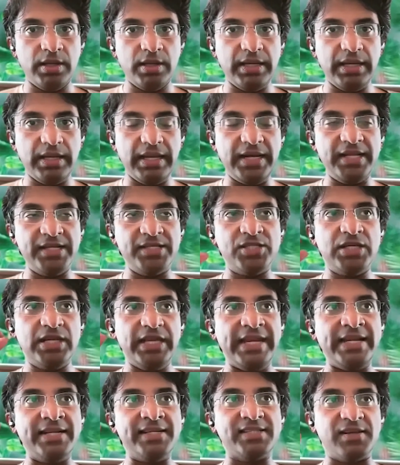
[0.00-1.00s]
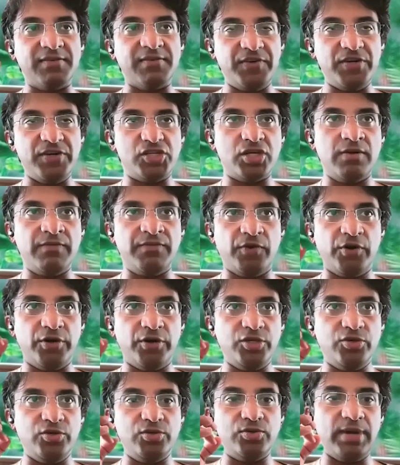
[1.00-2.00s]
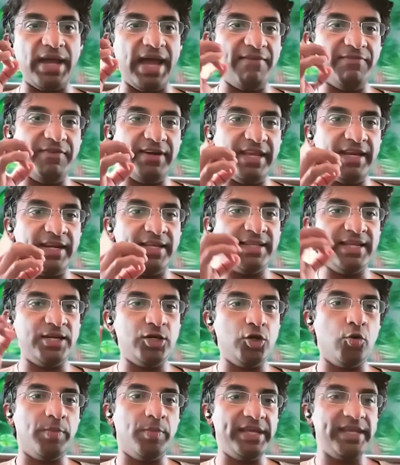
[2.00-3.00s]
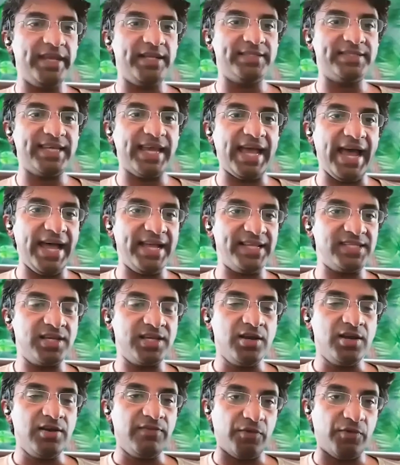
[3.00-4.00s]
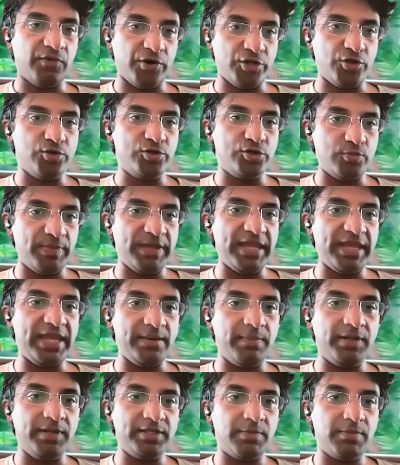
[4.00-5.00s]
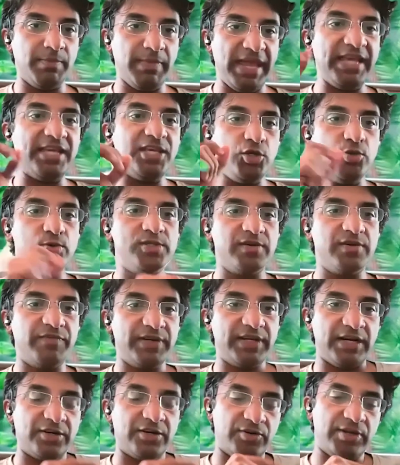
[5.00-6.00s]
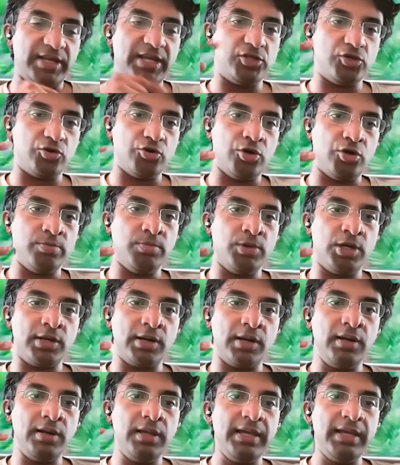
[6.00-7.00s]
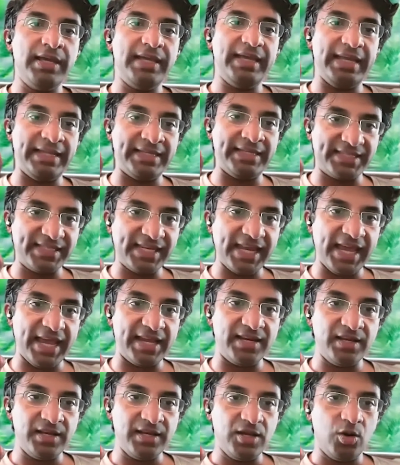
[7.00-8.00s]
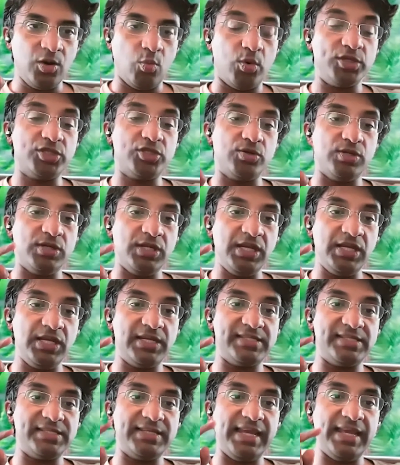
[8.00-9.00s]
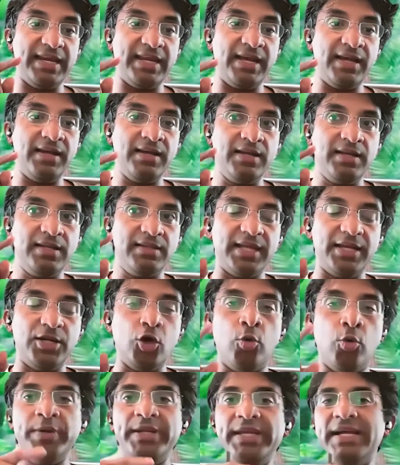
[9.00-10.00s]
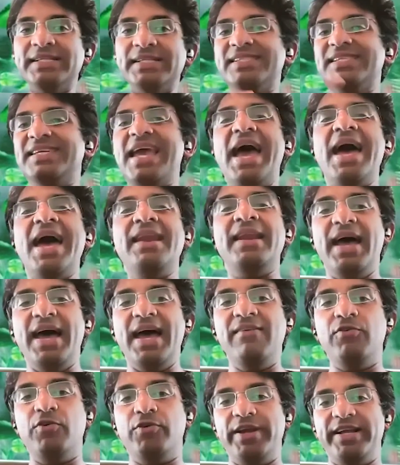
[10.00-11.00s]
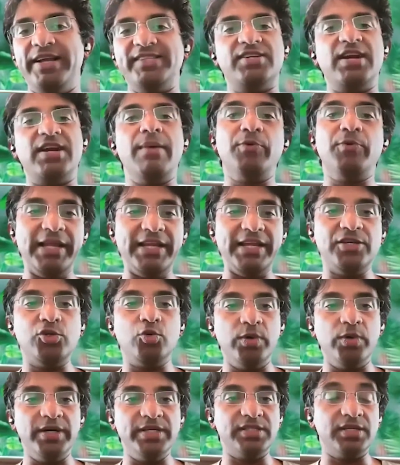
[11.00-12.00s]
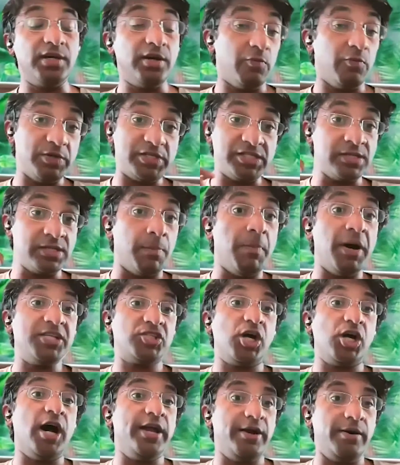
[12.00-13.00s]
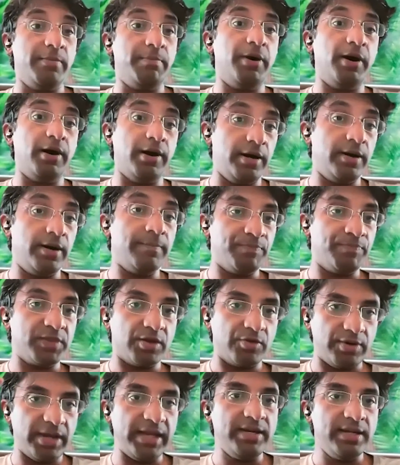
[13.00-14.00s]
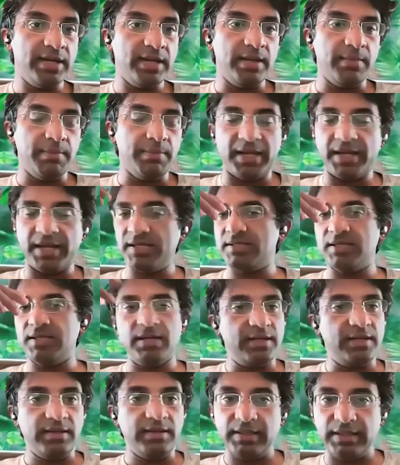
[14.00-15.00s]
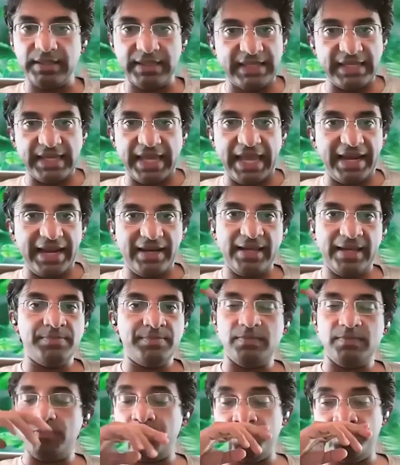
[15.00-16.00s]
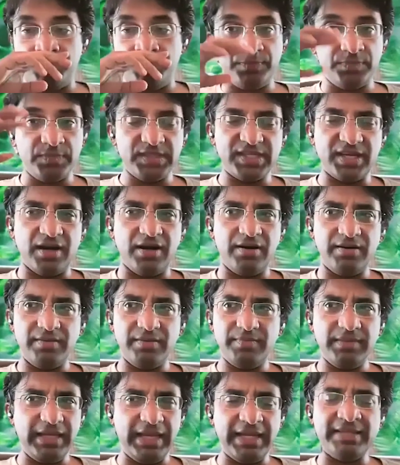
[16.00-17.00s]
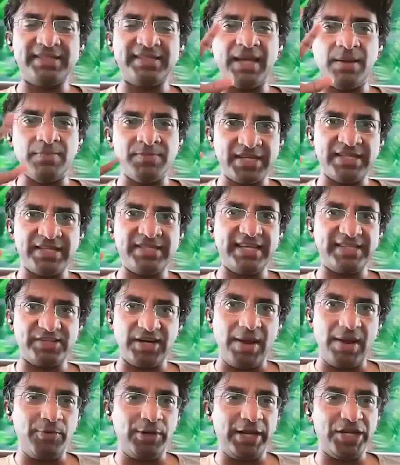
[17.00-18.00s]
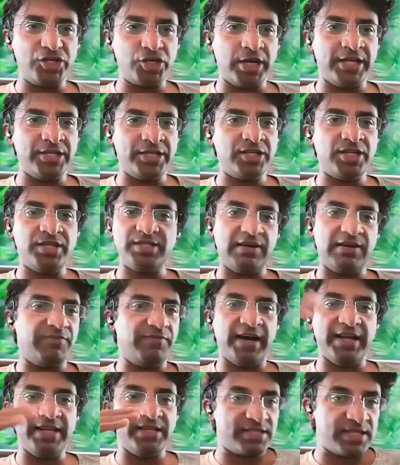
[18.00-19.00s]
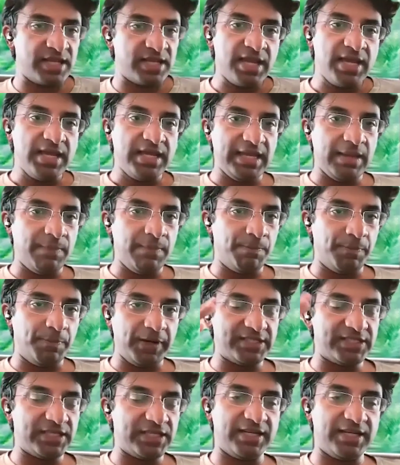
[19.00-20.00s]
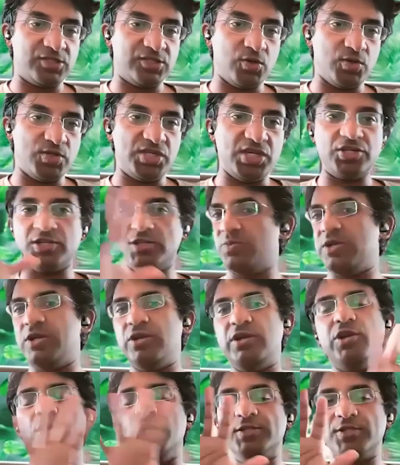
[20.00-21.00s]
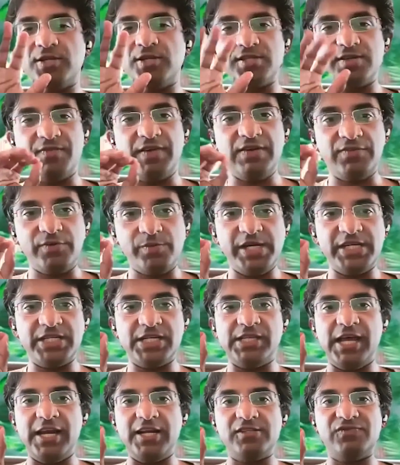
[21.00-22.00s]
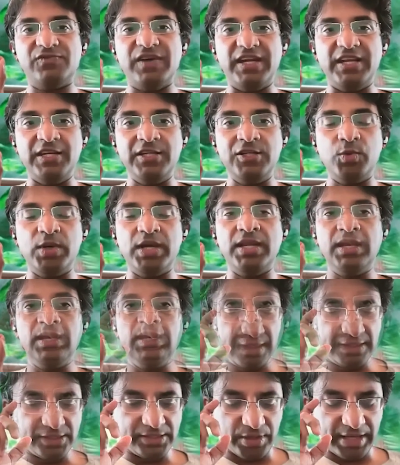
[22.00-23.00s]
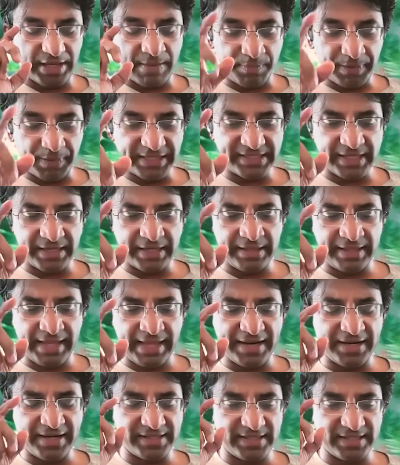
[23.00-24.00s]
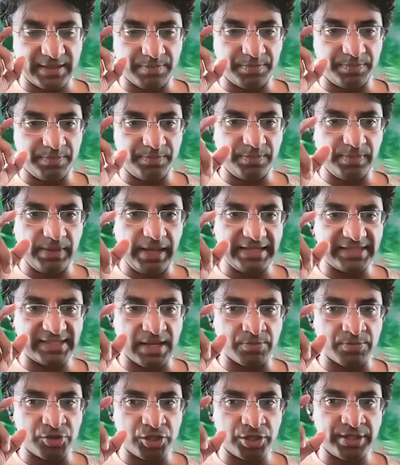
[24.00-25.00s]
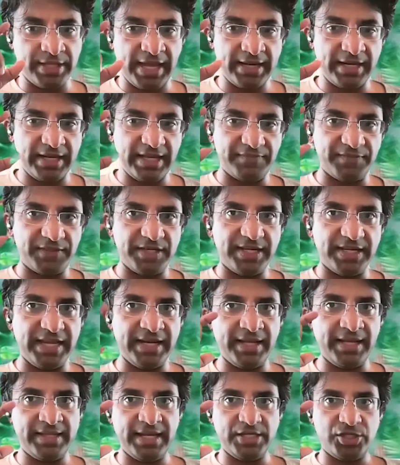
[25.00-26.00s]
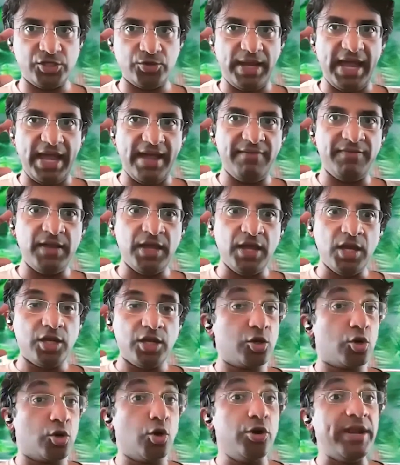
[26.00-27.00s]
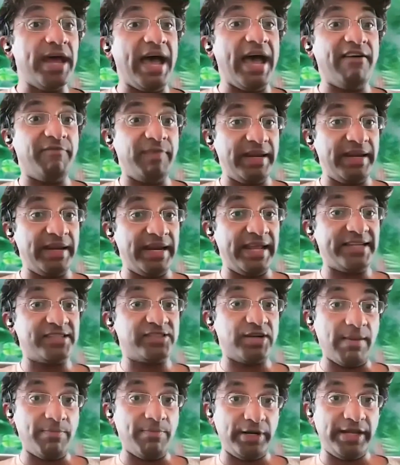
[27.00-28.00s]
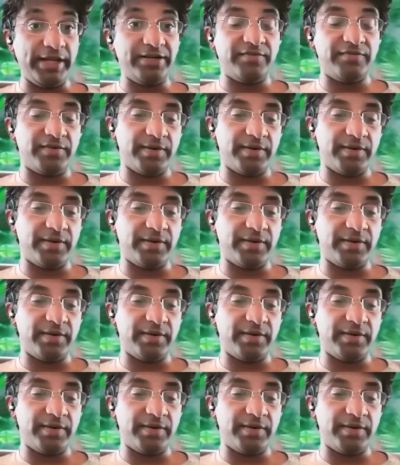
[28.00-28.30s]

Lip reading: it is insufficient for you to have data that nobody else has for you to be able to make use of it and create your own model. Instead, what you need is data that nobody else can have or extrapolate towards, which is a much higher bar, right? Because the LLMs are, in some sense, extrapolation engines. It finds implicit associations within all sorts of information that is fed into it. So implicit in that is the assumption that if the data that you have could have been extrapolated from